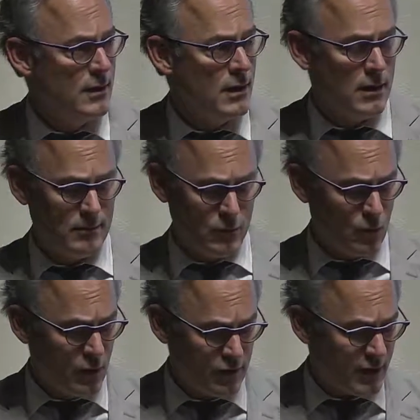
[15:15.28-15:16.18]

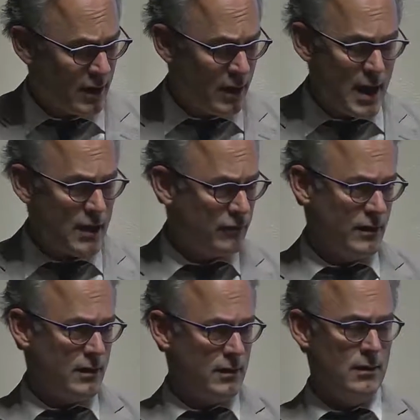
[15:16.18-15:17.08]
um, was a
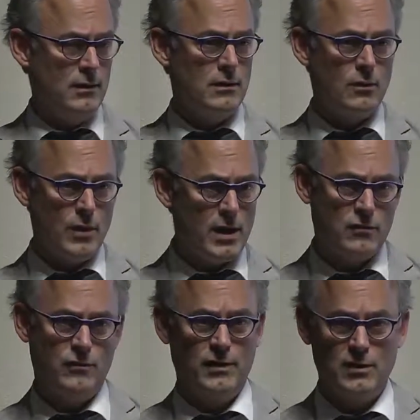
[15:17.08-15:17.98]
classic
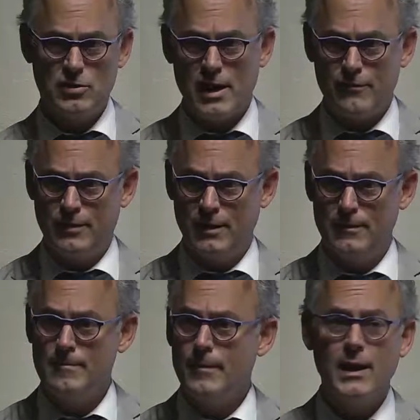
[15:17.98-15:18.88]
Greenwich Village lefty.
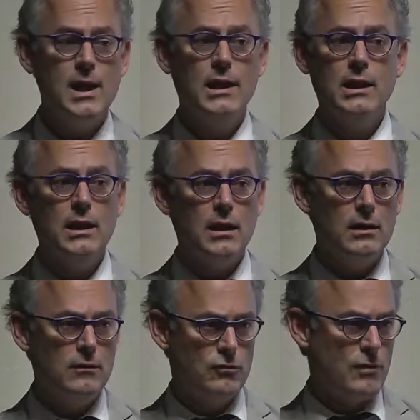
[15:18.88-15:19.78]
He
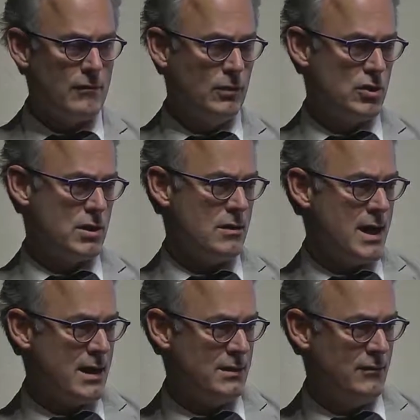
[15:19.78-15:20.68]
loved
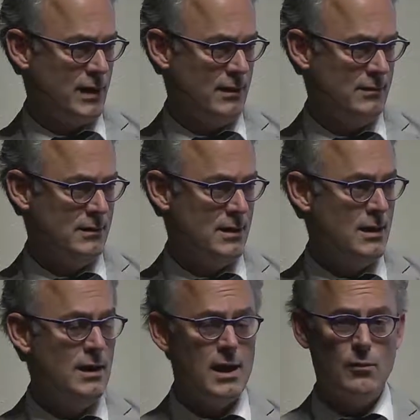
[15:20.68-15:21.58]
revolutionary activity.
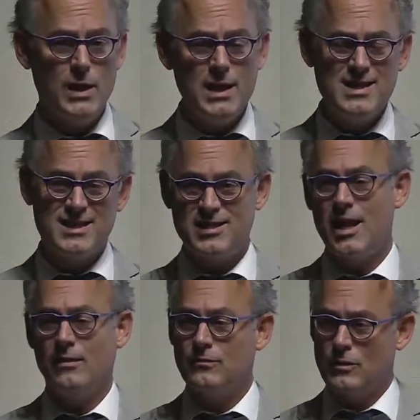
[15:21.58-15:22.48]
And when he
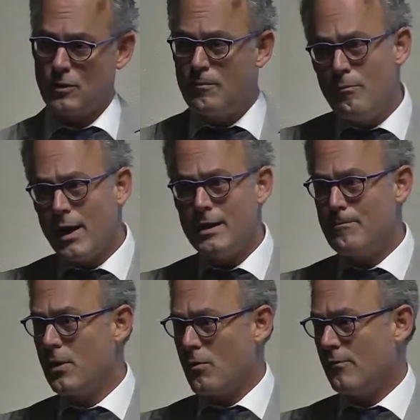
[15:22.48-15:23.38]
sensed that there
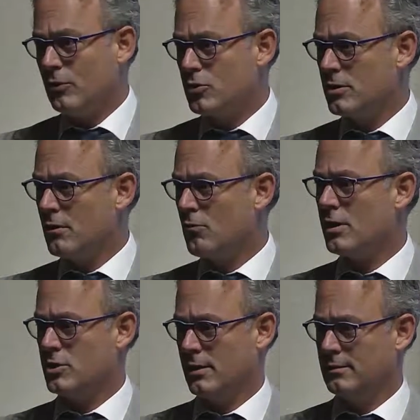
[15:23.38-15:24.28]
might be a revolution in
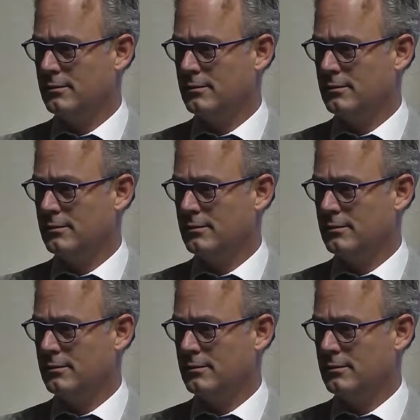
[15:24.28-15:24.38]
Russia,